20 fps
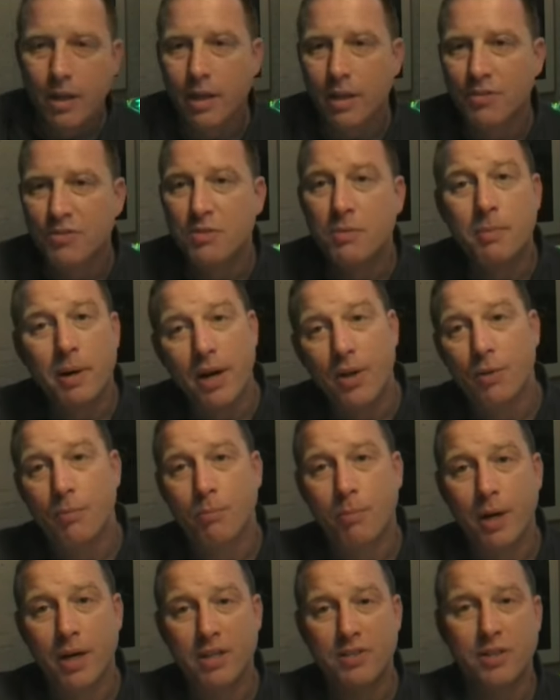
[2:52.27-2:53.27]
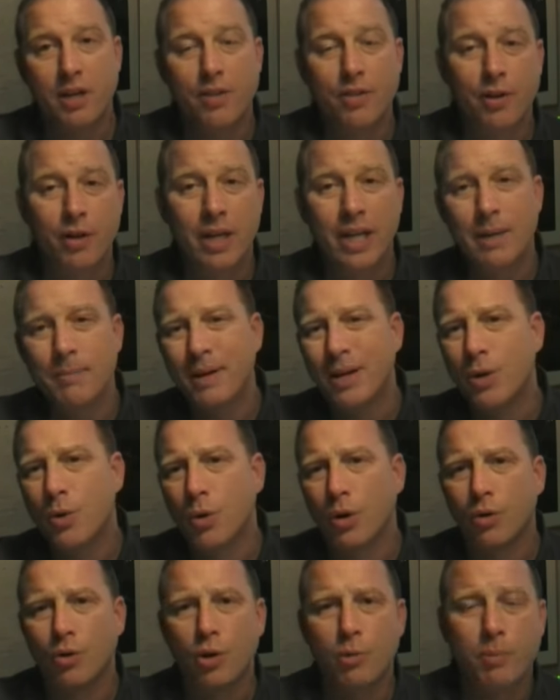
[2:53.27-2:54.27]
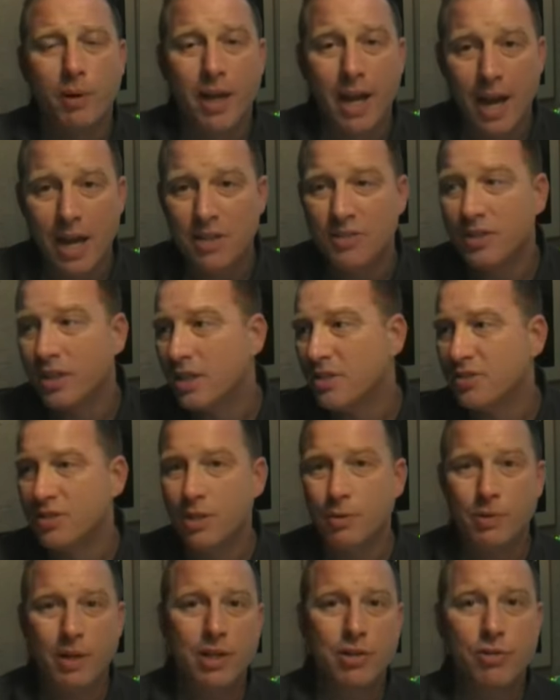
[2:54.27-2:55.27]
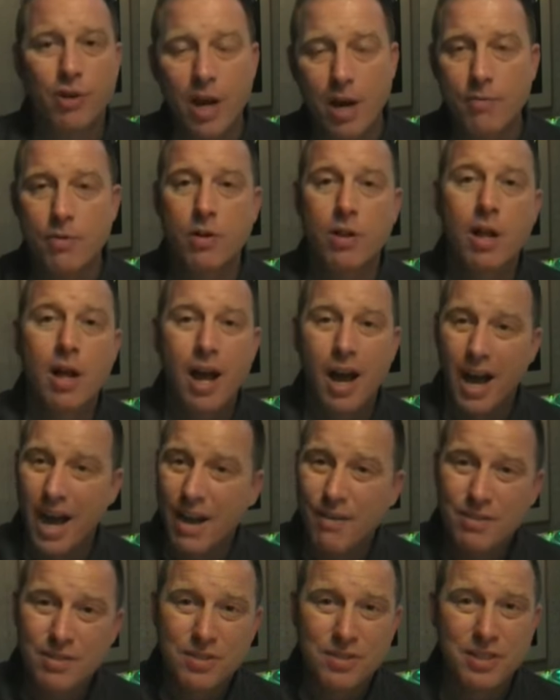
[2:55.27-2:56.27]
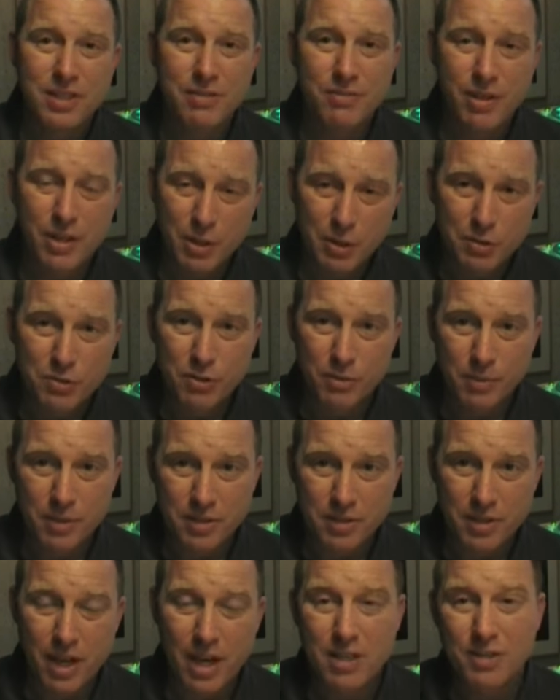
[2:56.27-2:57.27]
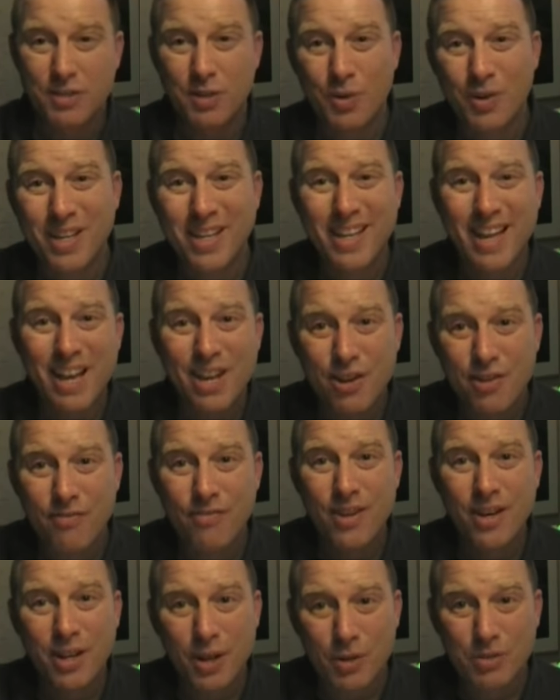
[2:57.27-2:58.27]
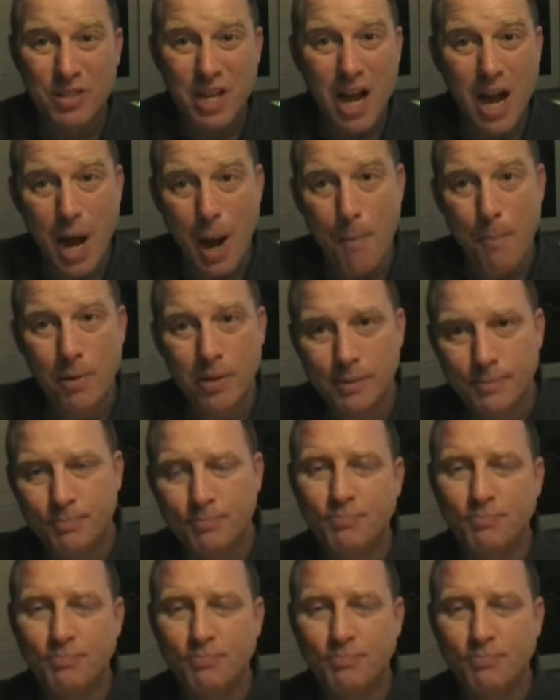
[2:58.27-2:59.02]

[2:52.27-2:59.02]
And some of my other buddies out there, kind of my core group of guys that I see when I travel, I haven't seen videos from these guys, so get your videos up.